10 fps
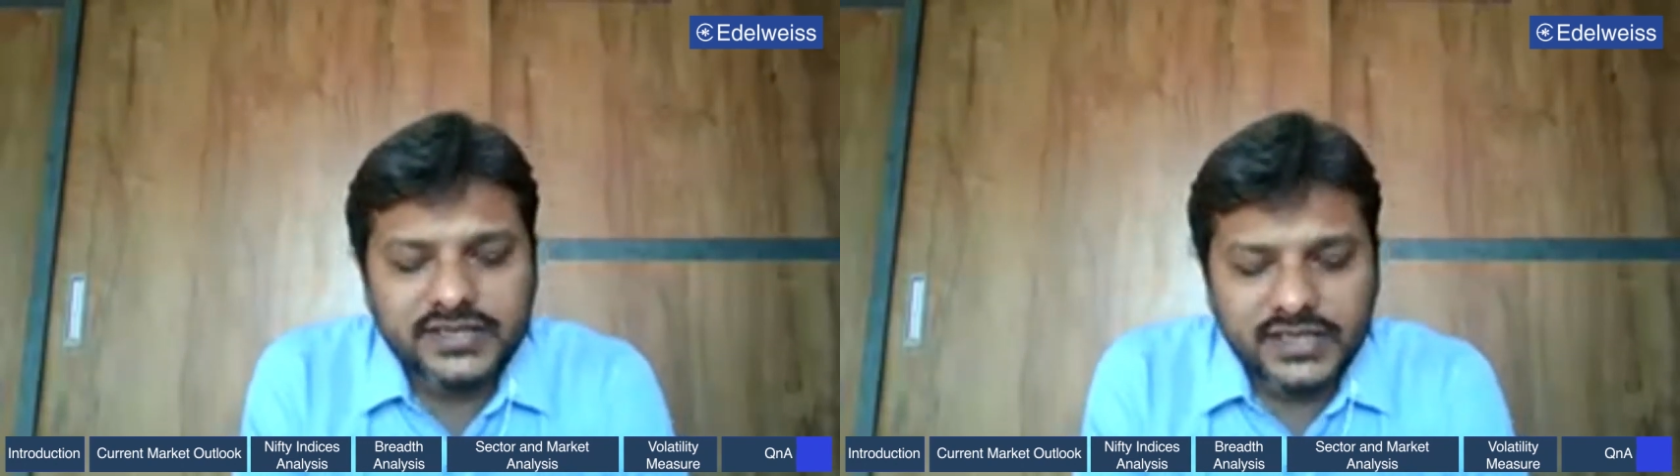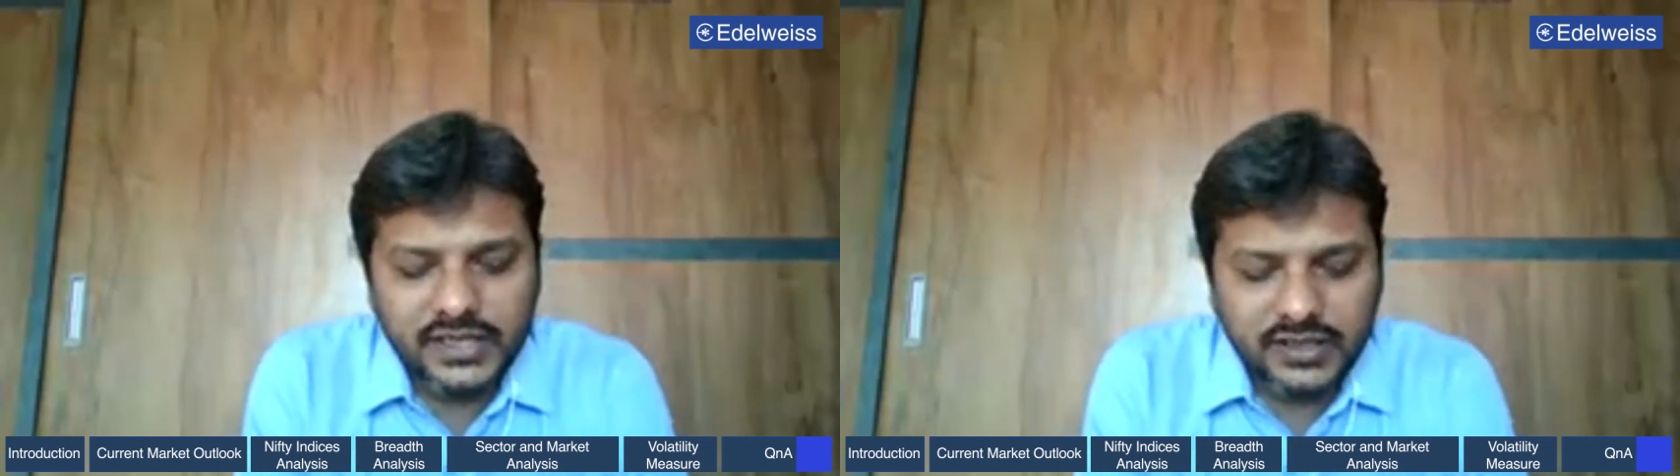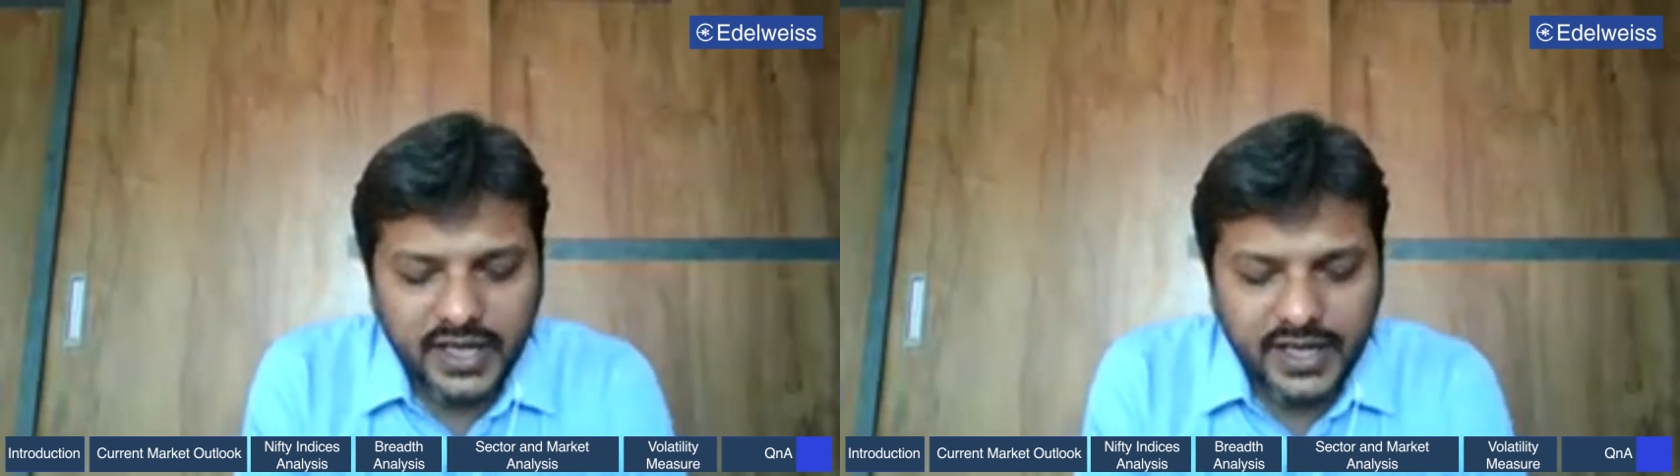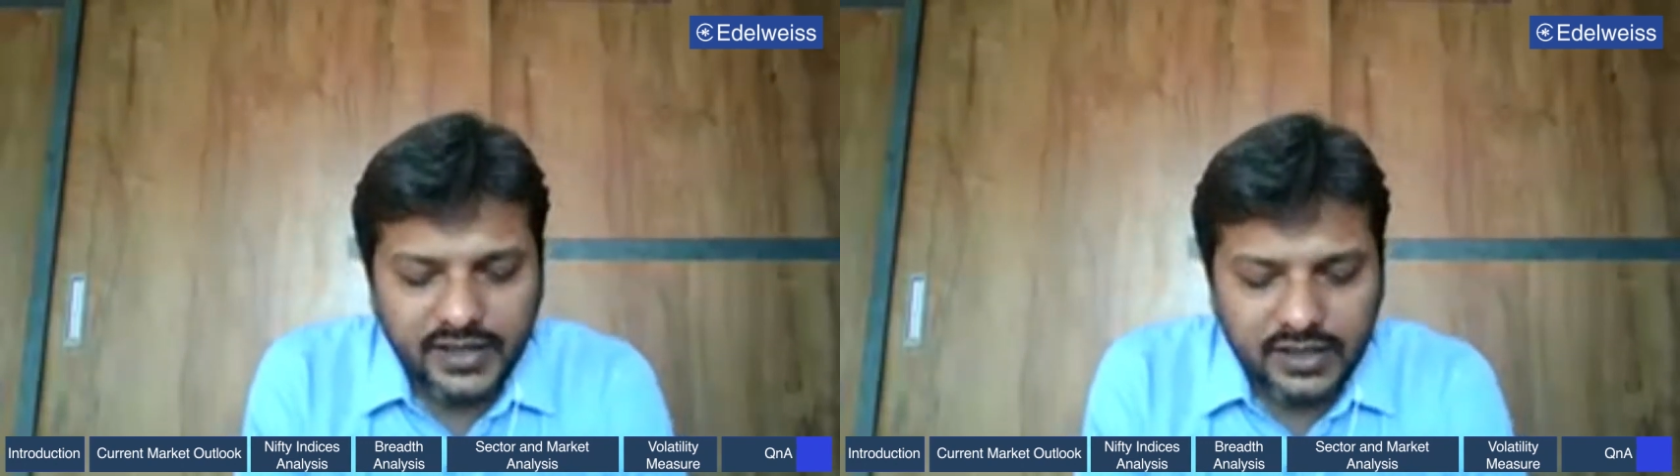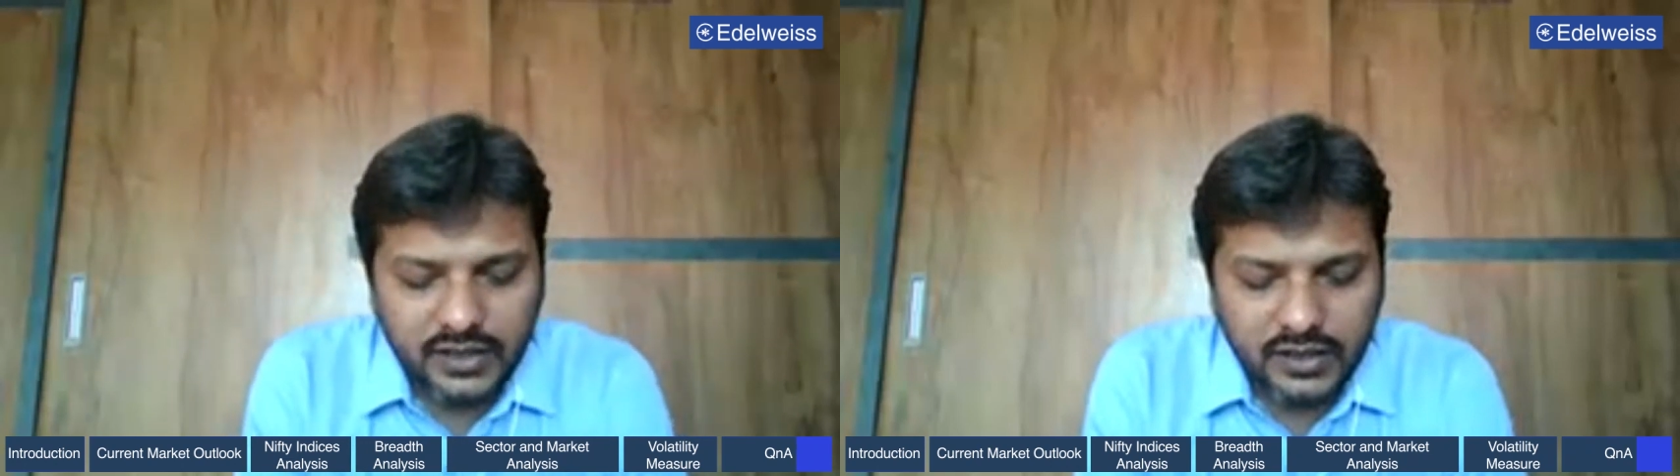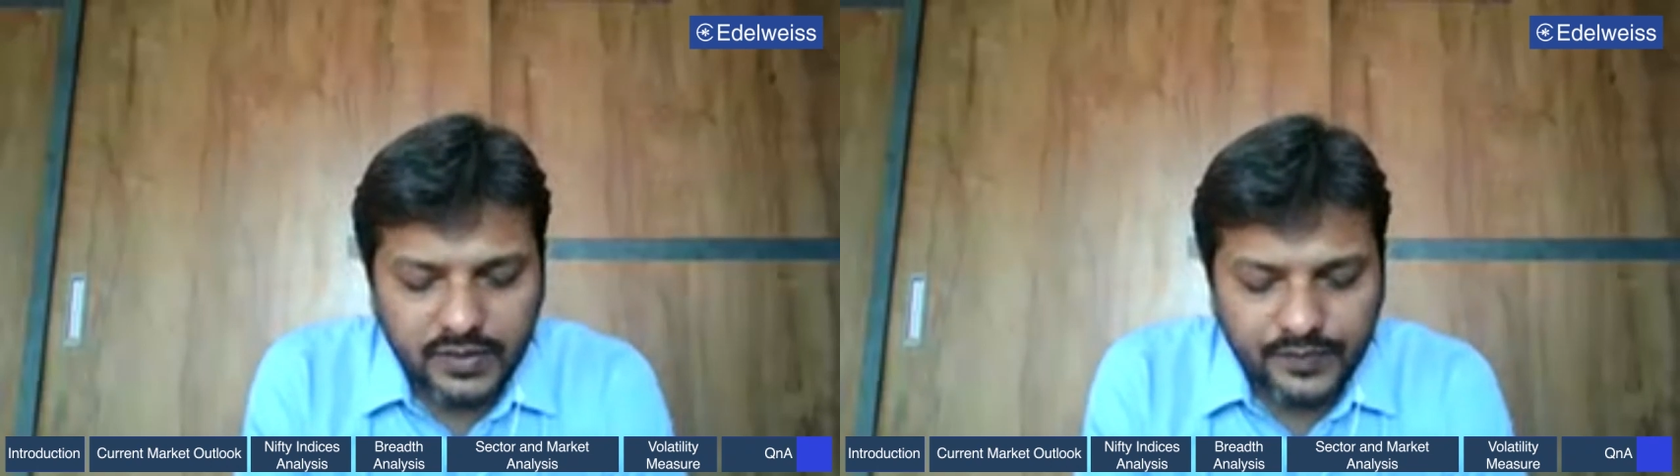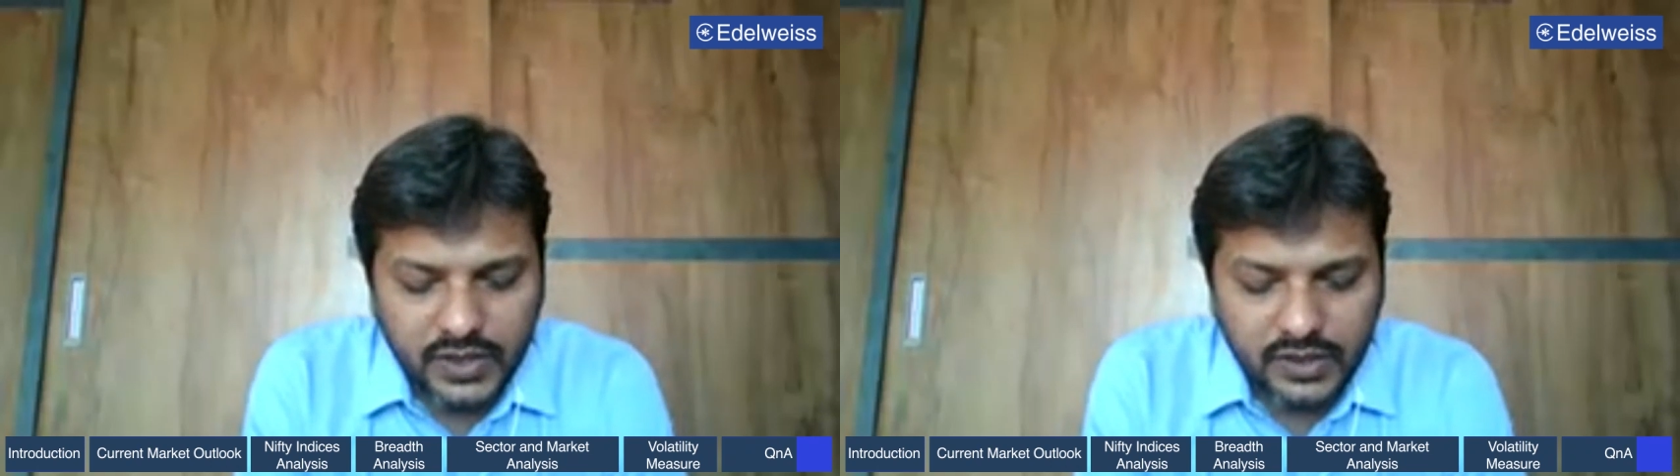See, and uh,